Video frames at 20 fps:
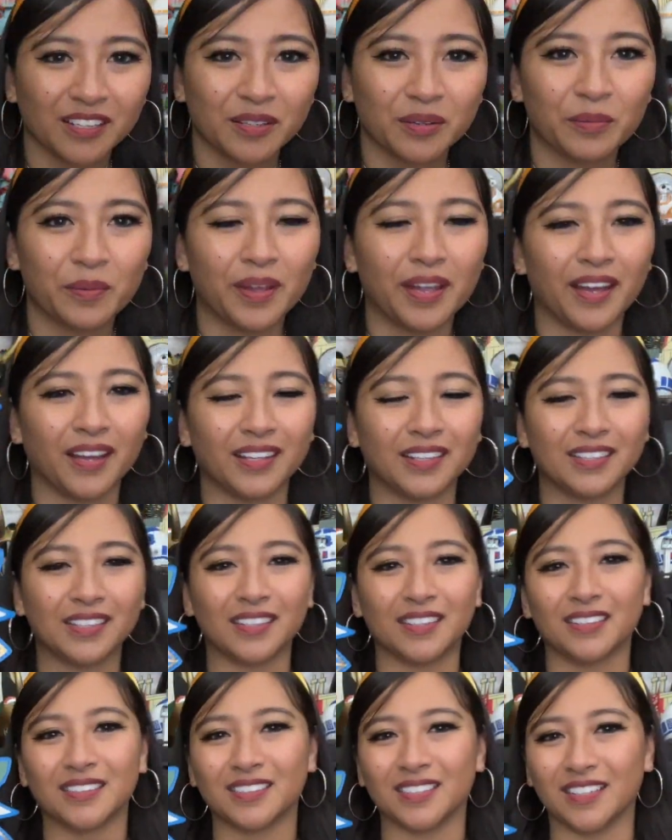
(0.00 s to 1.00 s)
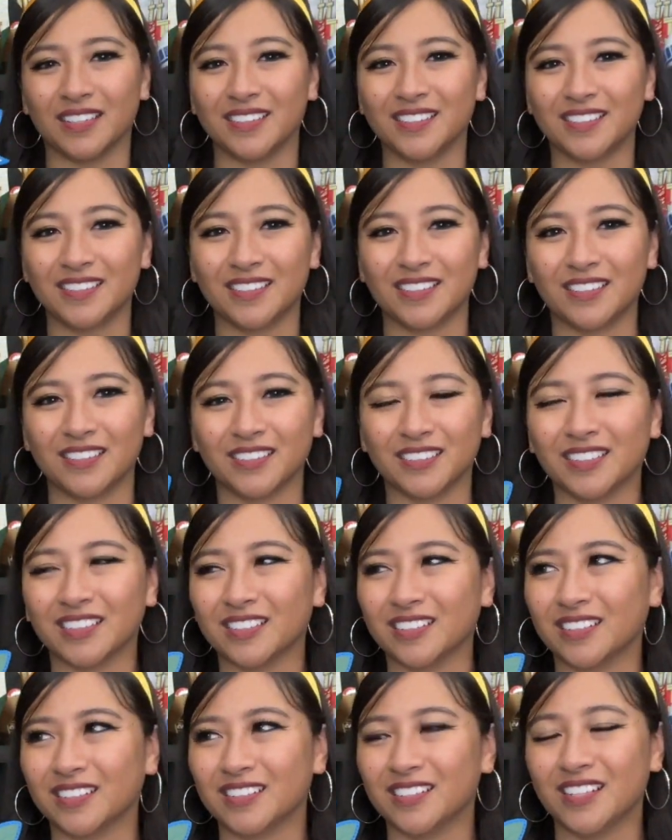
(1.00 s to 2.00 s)
But yeah, like I said,
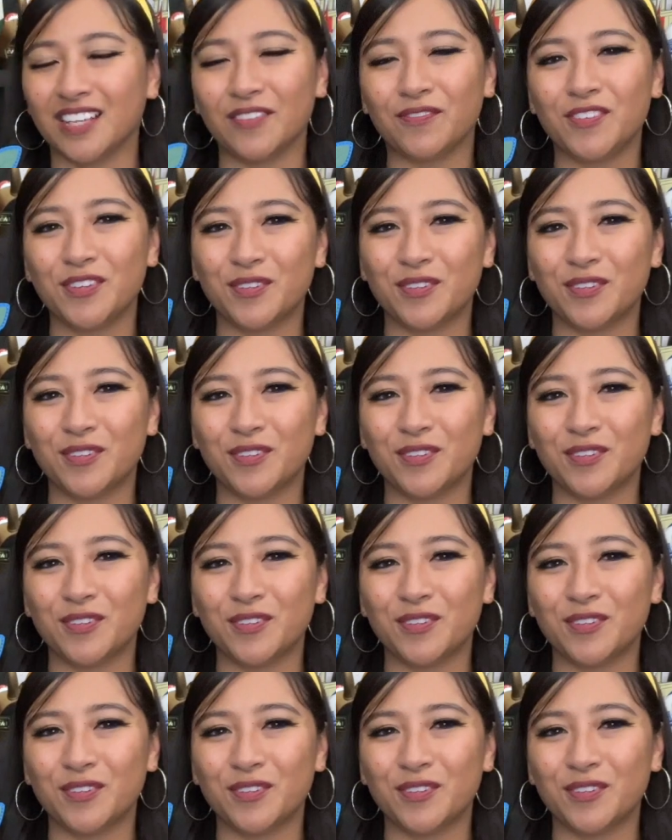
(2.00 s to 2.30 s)
if